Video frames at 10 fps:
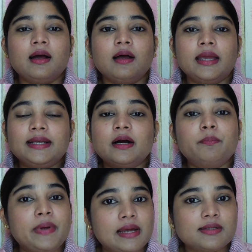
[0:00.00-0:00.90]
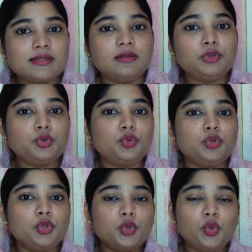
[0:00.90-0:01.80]
in comparison to
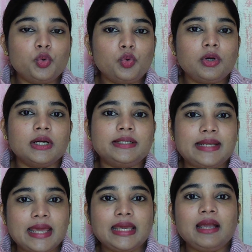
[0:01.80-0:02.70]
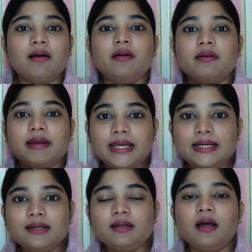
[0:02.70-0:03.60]
you taking a
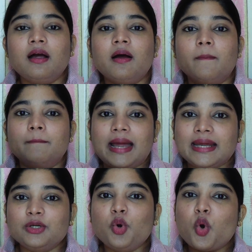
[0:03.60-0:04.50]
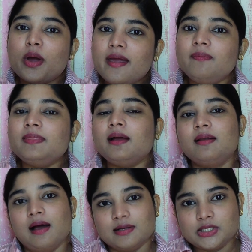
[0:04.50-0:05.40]
real mango in the
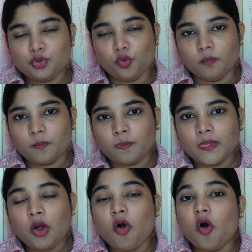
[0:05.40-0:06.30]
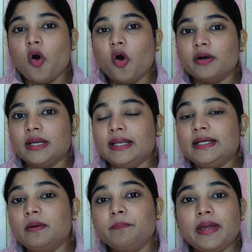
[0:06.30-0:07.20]
classroom, or in
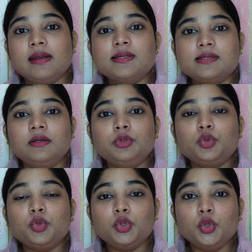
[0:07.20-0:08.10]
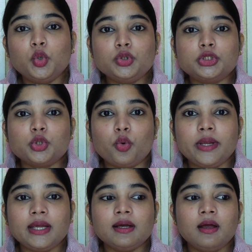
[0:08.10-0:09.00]
comparison to you
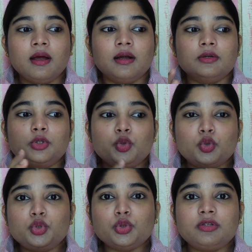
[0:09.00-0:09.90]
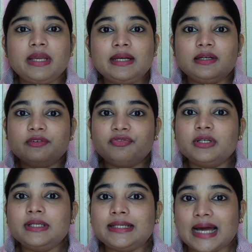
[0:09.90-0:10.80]
showing 2 to 3
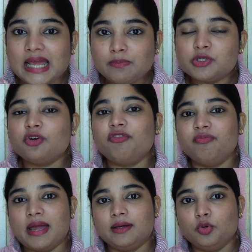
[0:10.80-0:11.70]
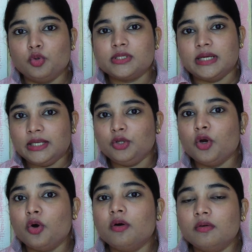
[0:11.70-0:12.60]
different types of mangoes in
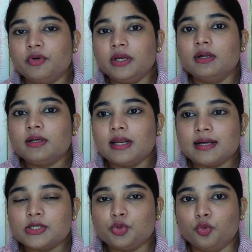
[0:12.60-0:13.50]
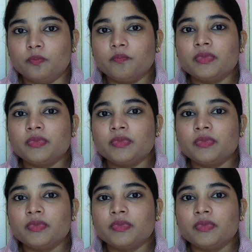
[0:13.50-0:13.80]
your real classroom.